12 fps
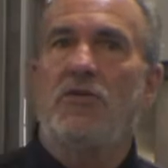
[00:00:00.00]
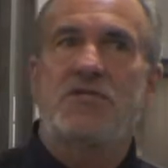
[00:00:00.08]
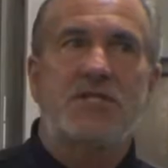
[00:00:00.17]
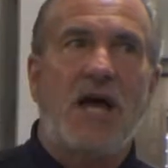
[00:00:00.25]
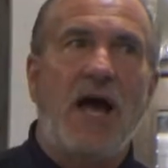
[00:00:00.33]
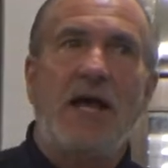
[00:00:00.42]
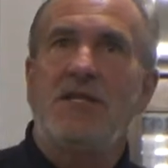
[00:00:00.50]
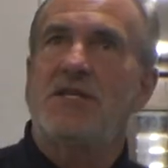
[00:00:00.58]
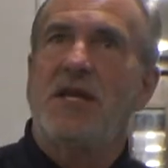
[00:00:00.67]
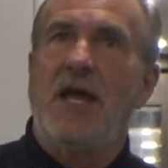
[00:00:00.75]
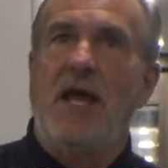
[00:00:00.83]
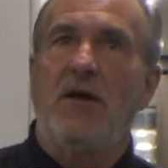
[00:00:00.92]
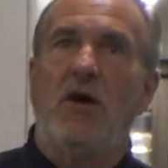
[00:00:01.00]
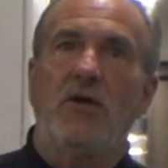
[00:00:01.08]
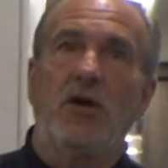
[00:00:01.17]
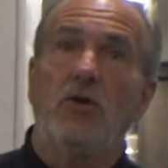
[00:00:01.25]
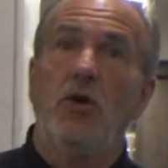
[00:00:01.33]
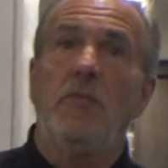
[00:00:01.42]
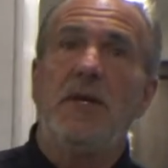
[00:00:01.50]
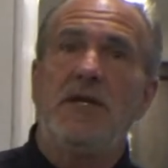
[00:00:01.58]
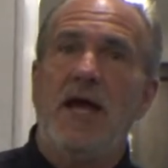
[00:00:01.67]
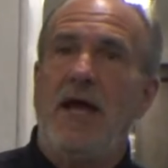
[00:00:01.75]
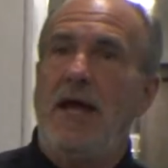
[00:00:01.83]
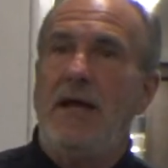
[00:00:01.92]
the sights, and on a gloomy
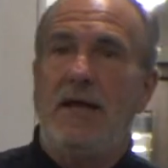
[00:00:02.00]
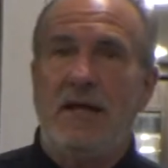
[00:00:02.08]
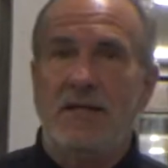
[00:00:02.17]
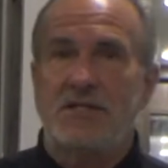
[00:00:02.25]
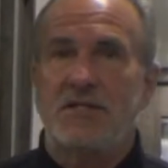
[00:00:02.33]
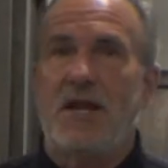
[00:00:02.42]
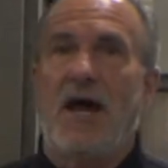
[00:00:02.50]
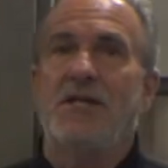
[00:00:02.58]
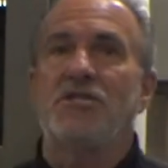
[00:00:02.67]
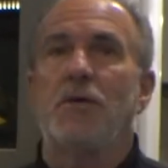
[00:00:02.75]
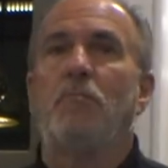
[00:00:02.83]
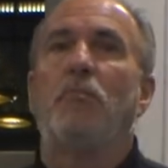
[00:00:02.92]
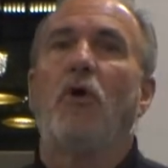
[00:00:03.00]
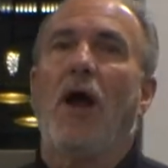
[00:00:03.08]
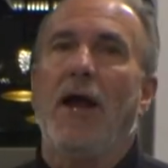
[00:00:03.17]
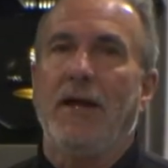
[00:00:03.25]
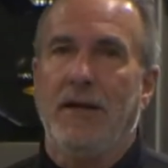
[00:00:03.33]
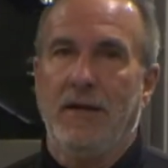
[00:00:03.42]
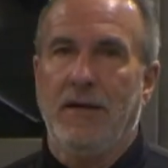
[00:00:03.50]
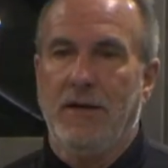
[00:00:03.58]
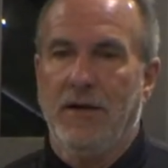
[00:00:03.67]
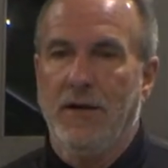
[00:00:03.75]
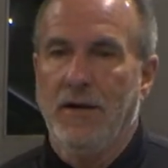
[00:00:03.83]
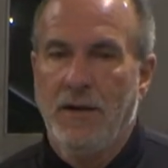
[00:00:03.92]
day, it's nice and bright in
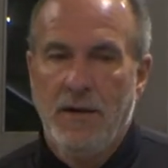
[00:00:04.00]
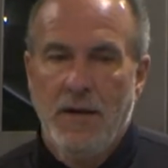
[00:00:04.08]
here.